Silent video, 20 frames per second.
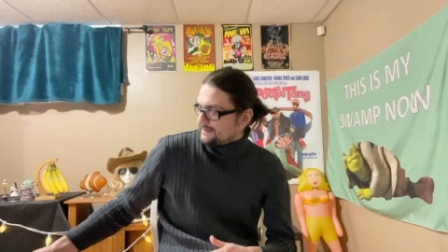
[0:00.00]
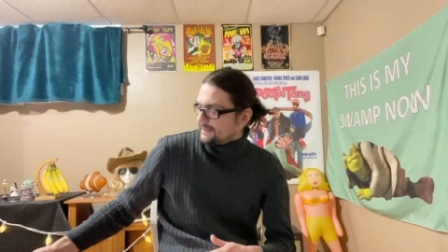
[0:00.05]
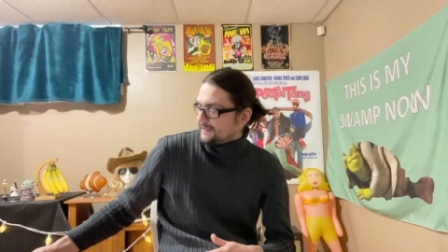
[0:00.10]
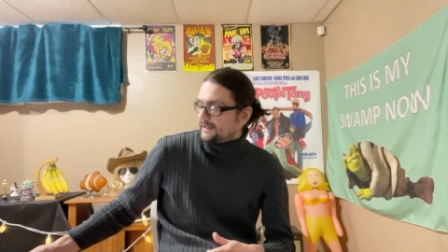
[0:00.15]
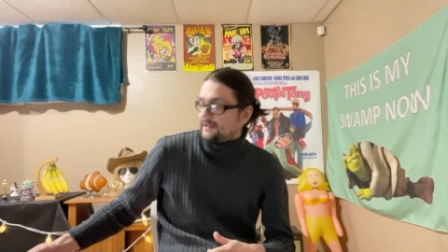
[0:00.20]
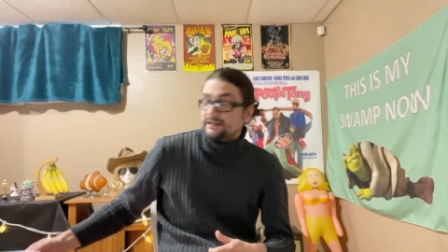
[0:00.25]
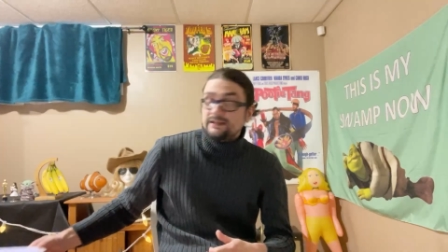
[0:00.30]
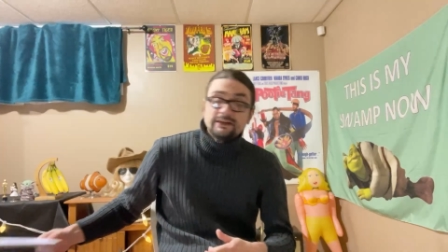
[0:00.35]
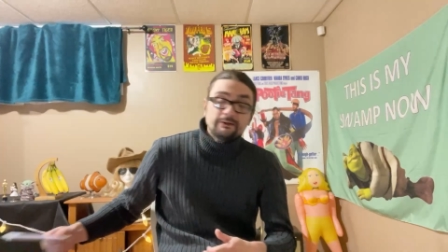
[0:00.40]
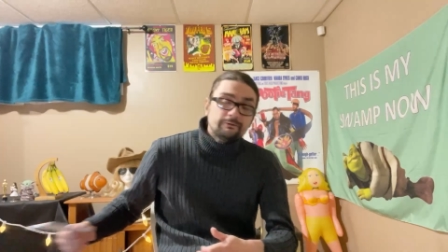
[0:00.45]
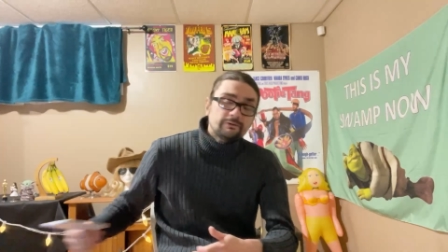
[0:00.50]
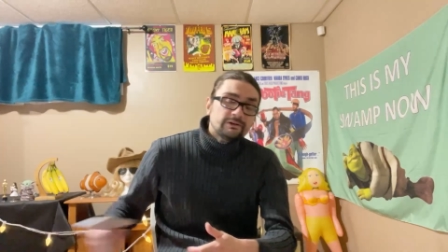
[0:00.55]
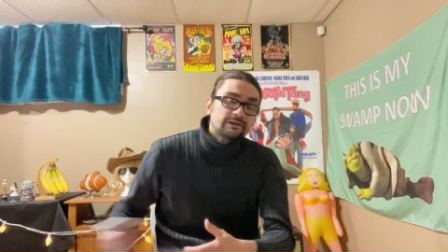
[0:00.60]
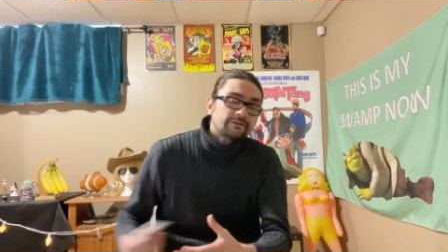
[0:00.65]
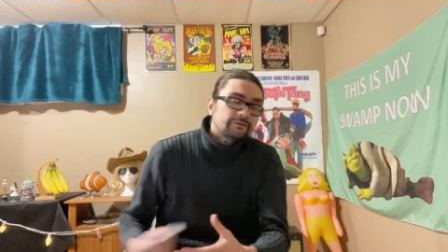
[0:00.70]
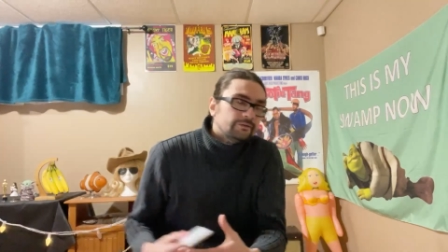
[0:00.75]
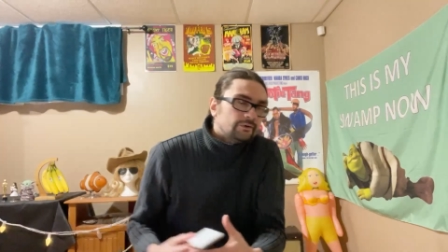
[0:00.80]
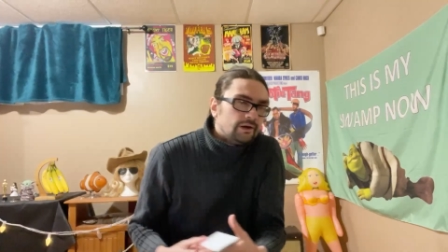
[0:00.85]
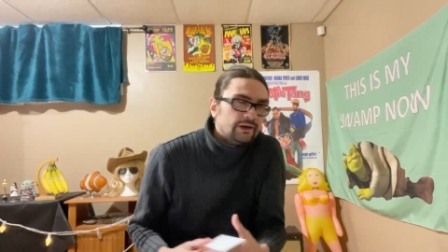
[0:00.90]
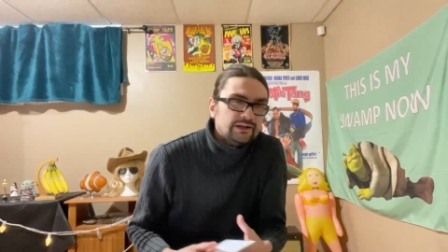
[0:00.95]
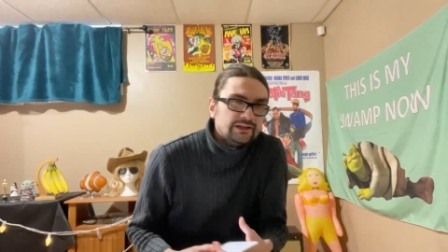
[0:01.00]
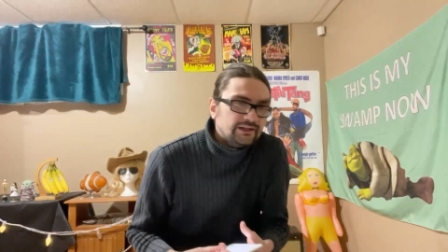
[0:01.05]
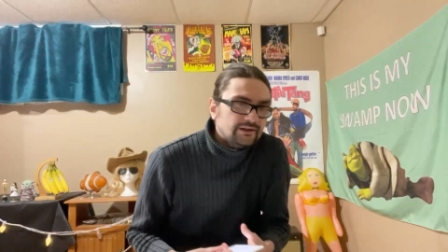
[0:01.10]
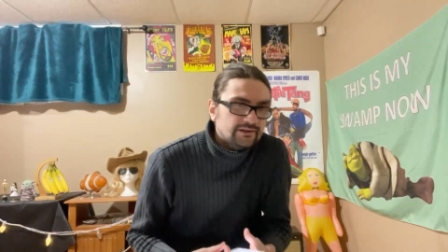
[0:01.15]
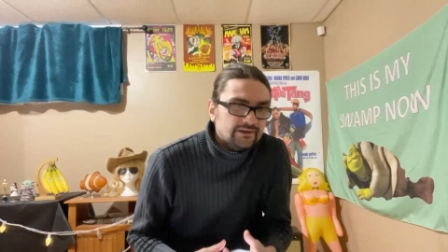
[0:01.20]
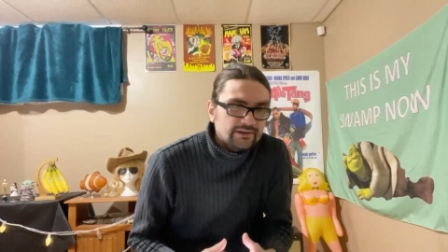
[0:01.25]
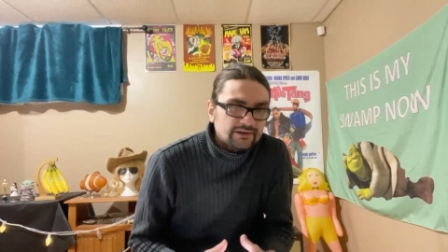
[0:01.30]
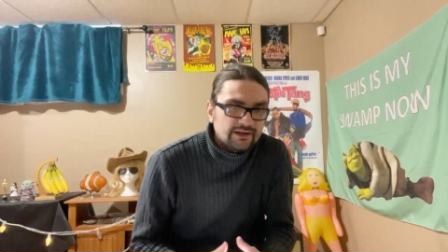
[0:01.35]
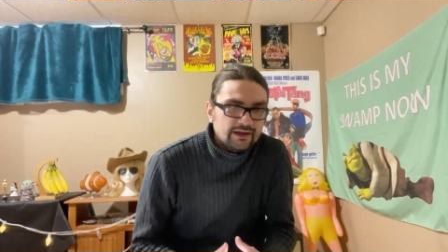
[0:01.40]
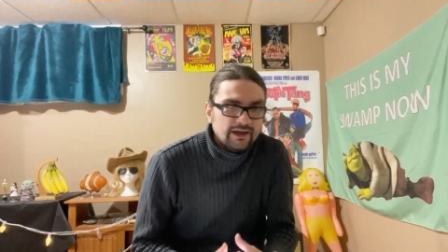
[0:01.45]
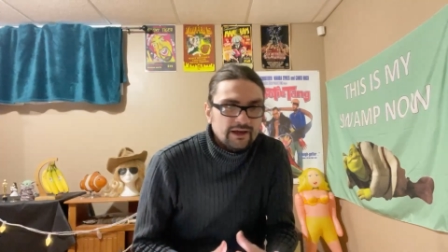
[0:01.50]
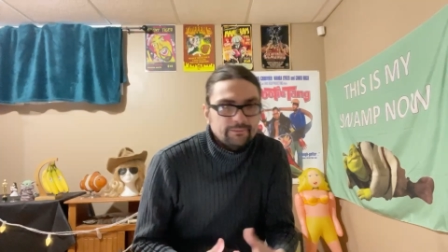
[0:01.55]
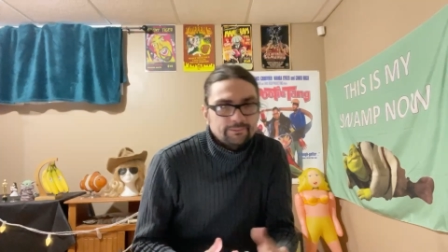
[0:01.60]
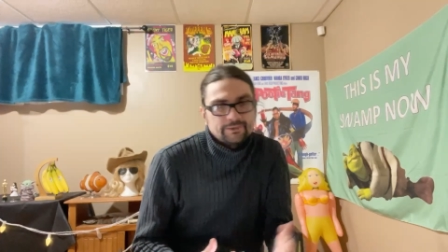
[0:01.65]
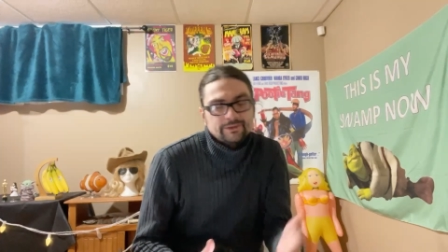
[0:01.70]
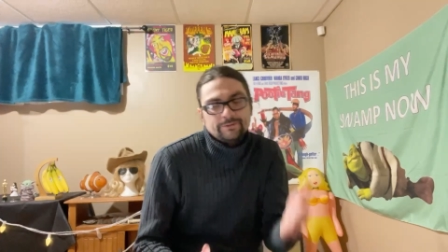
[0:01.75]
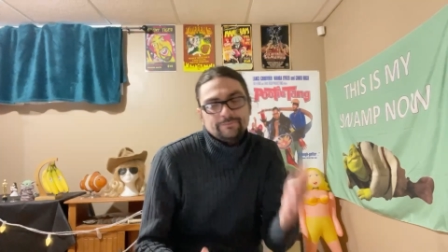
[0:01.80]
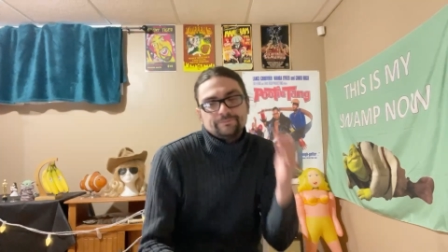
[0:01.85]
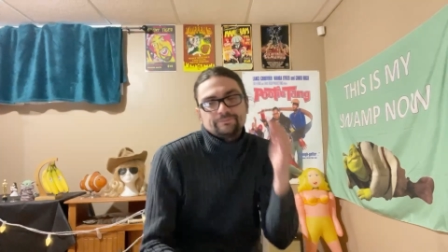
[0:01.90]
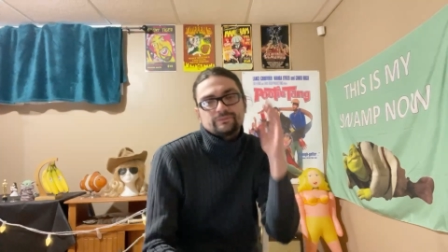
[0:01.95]
and he wouldn't have wanted you to die,
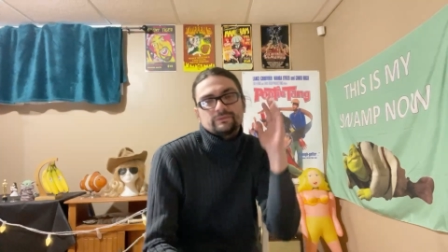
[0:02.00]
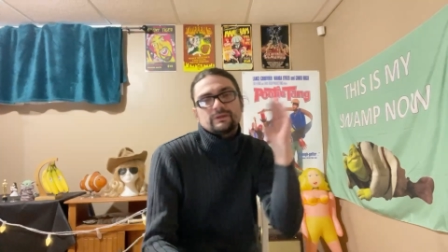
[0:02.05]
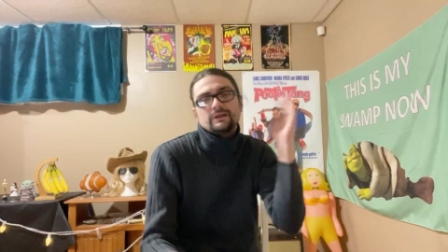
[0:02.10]
but